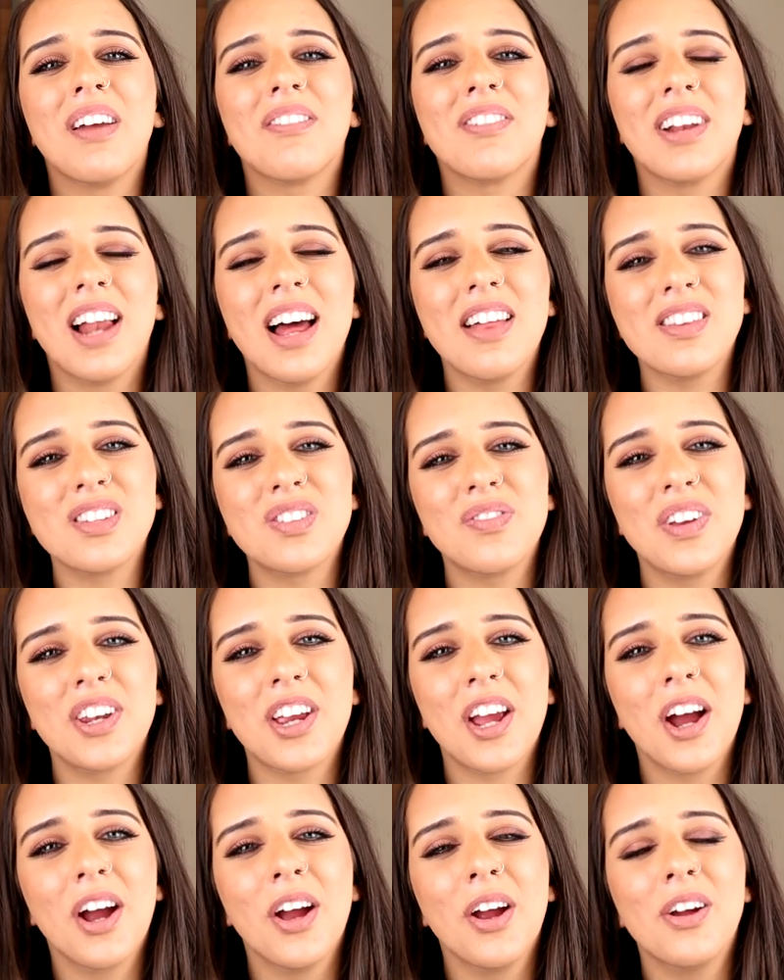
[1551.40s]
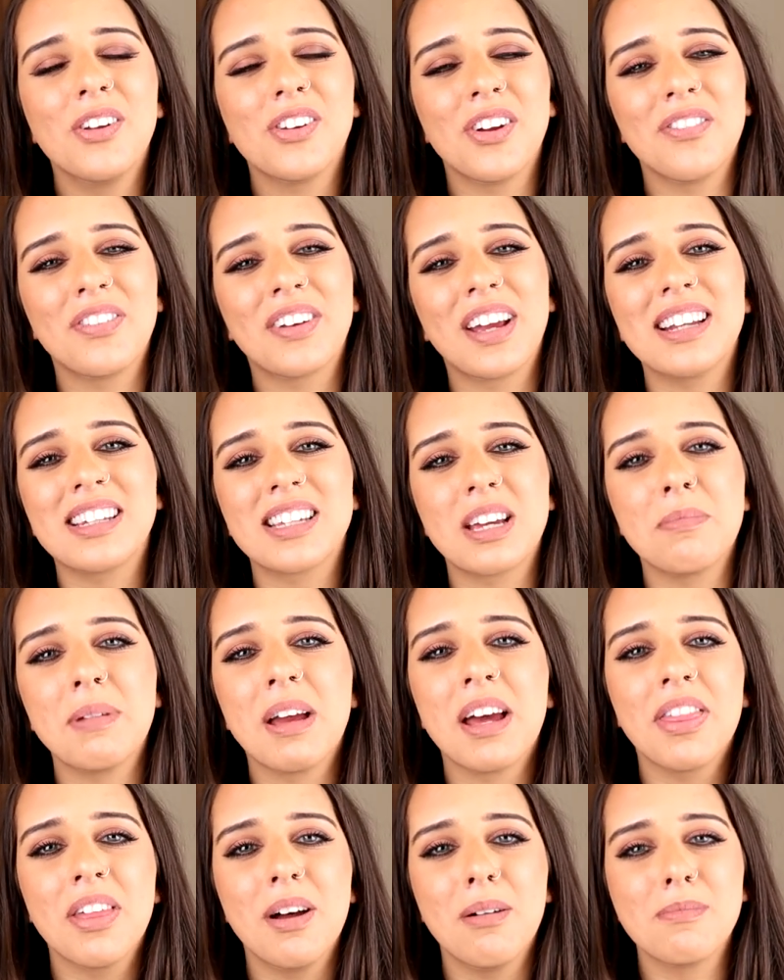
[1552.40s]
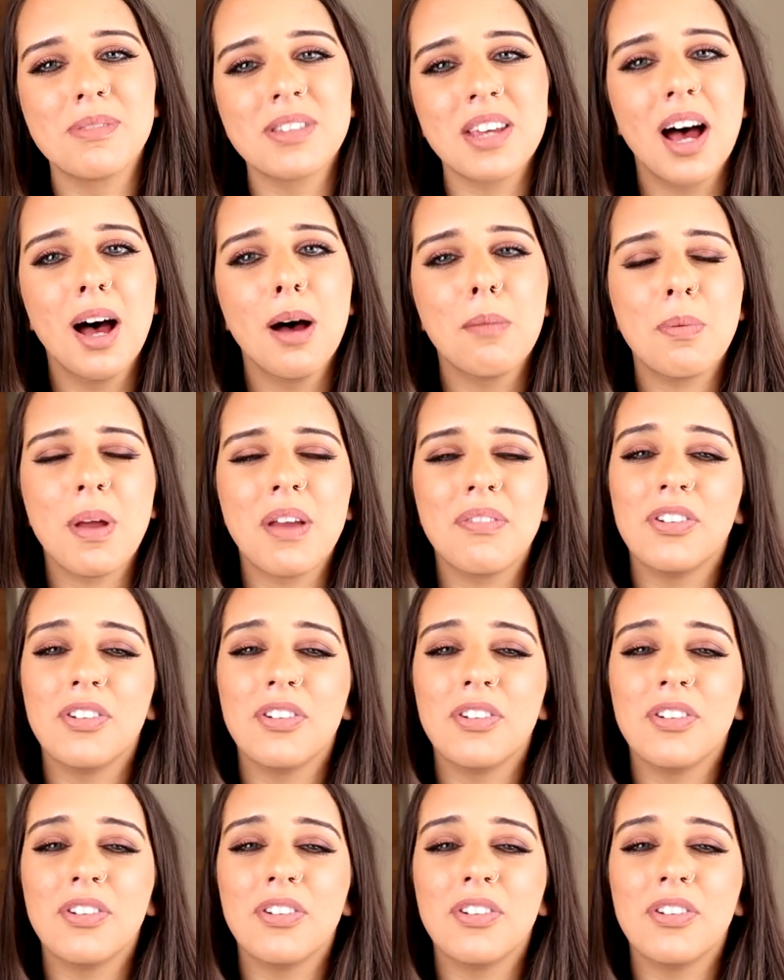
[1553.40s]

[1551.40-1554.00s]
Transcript: If you like this video, don't forget to give me a thumbs up.